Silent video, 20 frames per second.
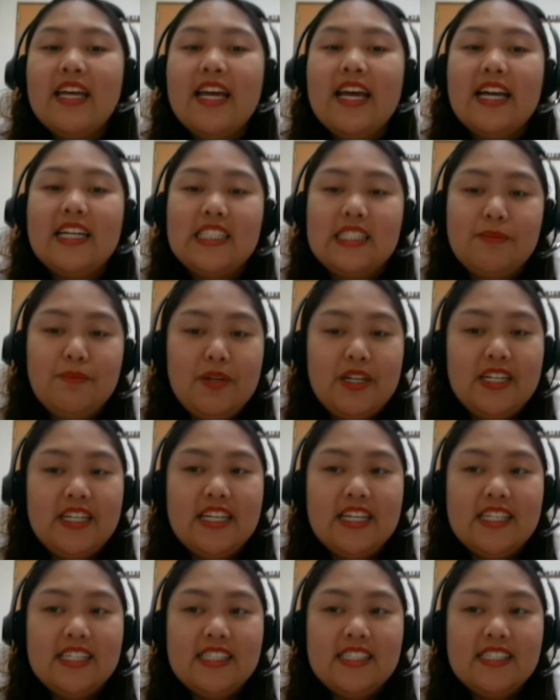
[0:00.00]

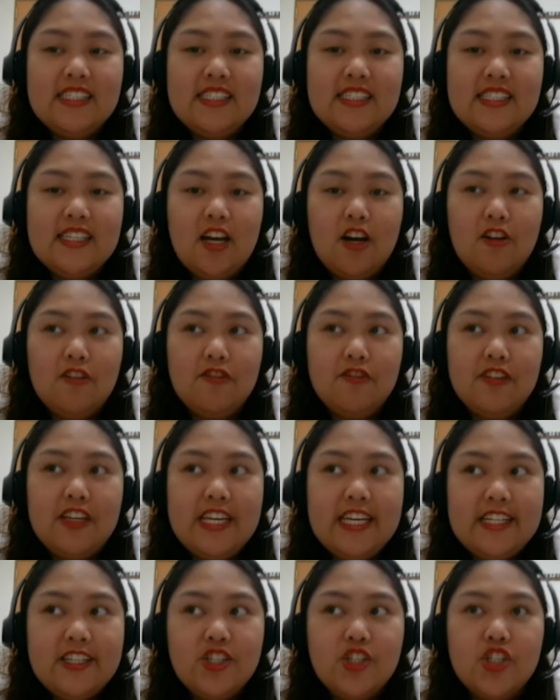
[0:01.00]
experience of
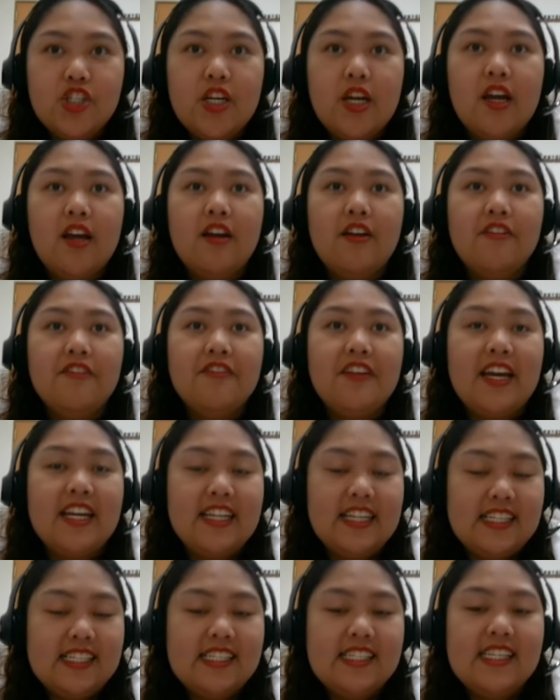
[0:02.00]
each
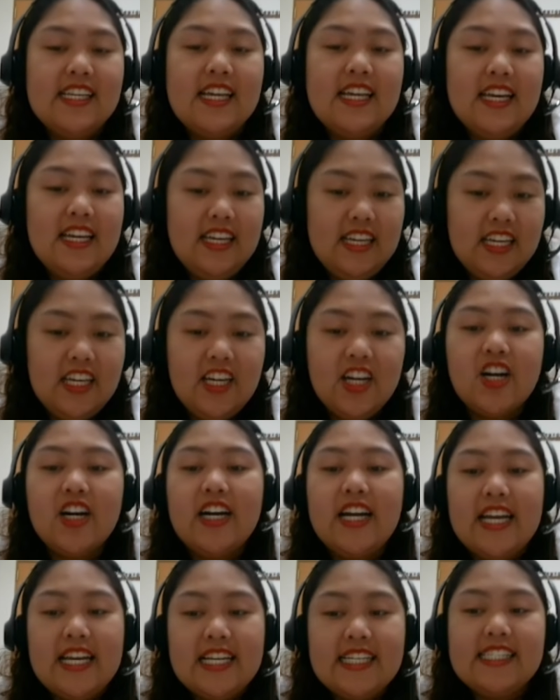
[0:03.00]
FETAs here
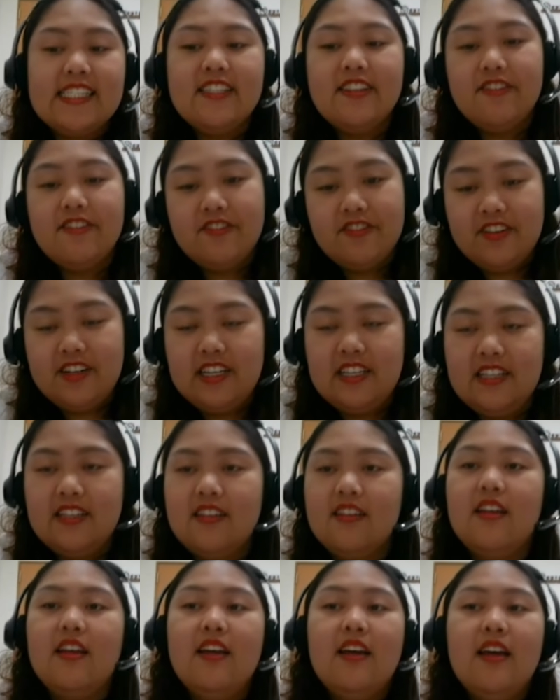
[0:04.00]
is different
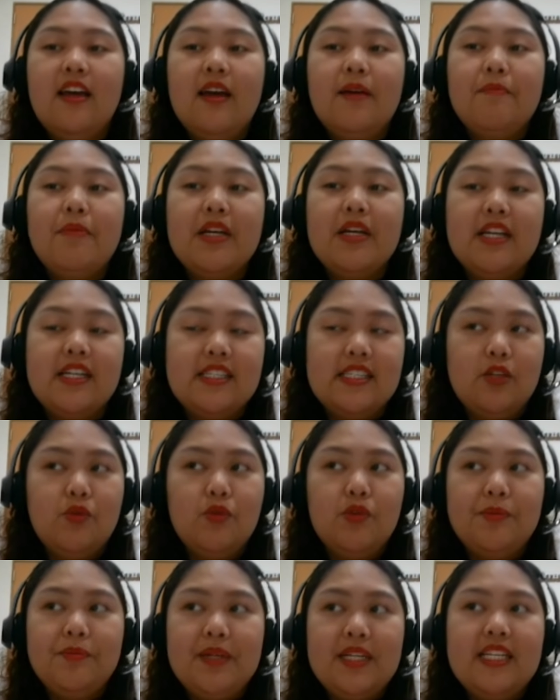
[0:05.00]
because it
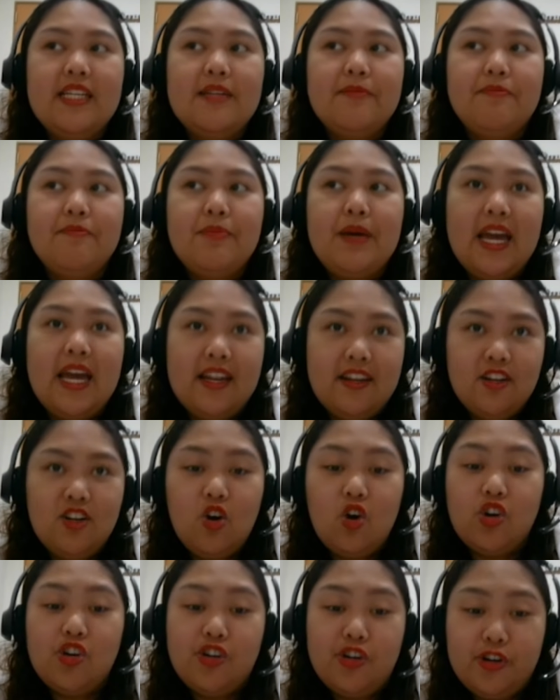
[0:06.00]
will be depend
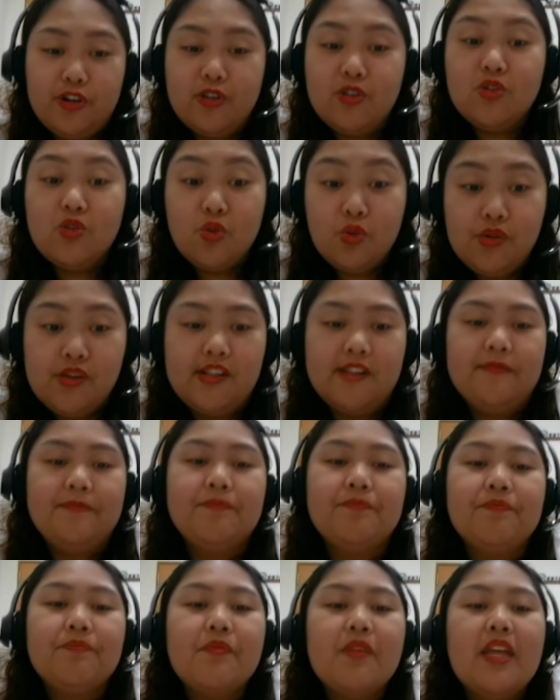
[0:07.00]
on your school.
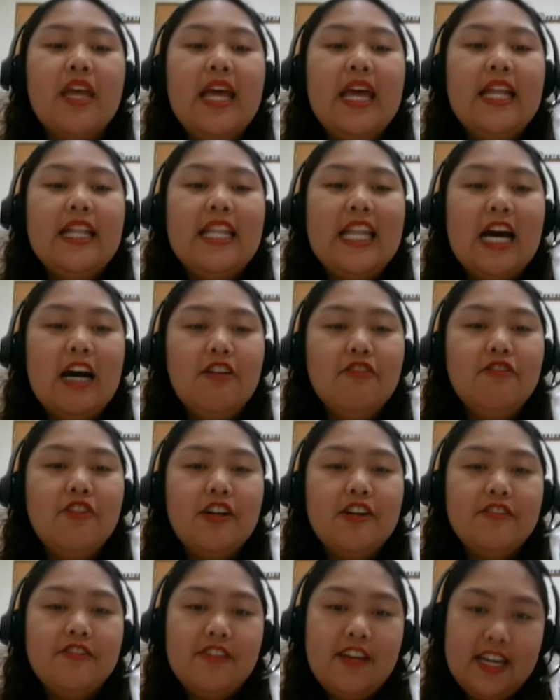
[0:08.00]
Now
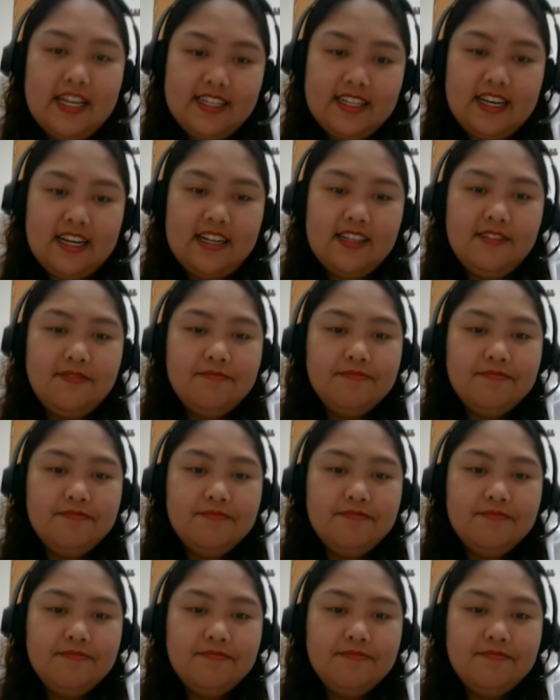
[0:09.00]
for FETA,